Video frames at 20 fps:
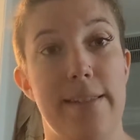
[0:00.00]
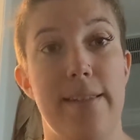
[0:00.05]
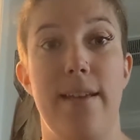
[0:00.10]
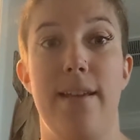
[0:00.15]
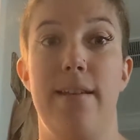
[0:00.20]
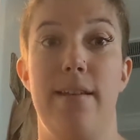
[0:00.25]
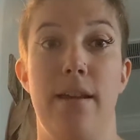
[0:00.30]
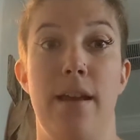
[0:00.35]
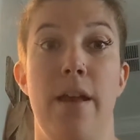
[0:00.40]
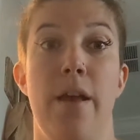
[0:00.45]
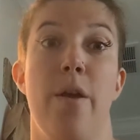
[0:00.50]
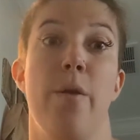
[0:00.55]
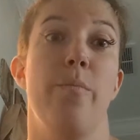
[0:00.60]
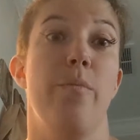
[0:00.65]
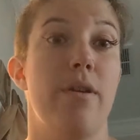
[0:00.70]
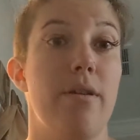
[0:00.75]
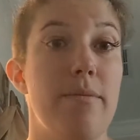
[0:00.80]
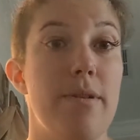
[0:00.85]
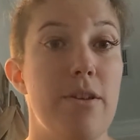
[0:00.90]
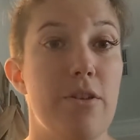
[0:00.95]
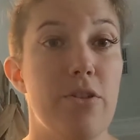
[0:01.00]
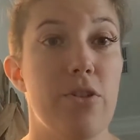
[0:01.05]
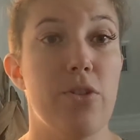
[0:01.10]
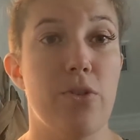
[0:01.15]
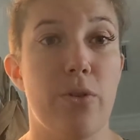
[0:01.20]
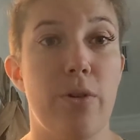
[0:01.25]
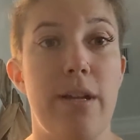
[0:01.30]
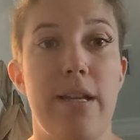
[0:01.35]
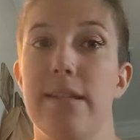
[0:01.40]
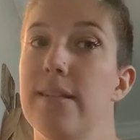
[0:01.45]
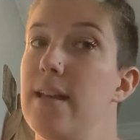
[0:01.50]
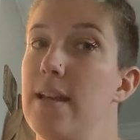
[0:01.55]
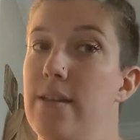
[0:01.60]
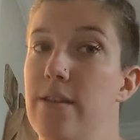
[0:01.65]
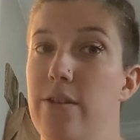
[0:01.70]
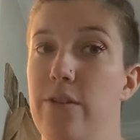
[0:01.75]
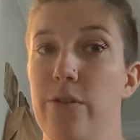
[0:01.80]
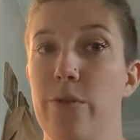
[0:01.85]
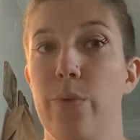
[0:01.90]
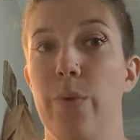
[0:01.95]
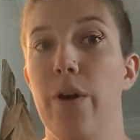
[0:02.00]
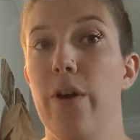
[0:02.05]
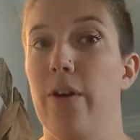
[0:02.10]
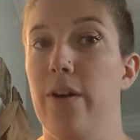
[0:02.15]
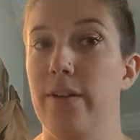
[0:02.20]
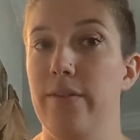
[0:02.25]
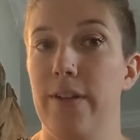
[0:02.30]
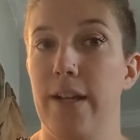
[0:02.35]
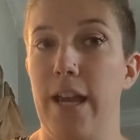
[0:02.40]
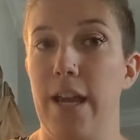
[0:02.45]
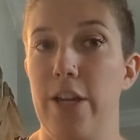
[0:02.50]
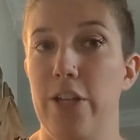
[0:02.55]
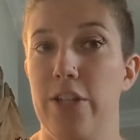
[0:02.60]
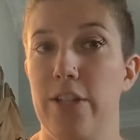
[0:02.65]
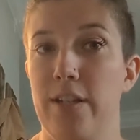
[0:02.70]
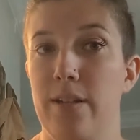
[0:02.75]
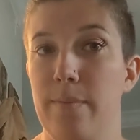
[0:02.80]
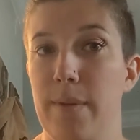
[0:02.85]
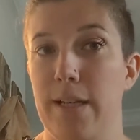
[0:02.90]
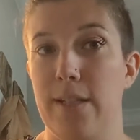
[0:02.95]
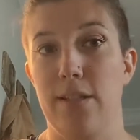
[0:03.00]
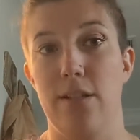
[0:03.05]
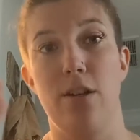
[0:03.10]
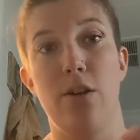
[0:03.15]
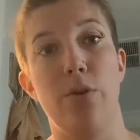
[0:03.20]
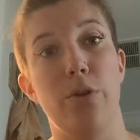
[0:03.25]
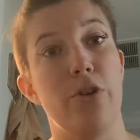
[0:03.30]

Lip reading: then maybe your story is that you were on vacation in Mexico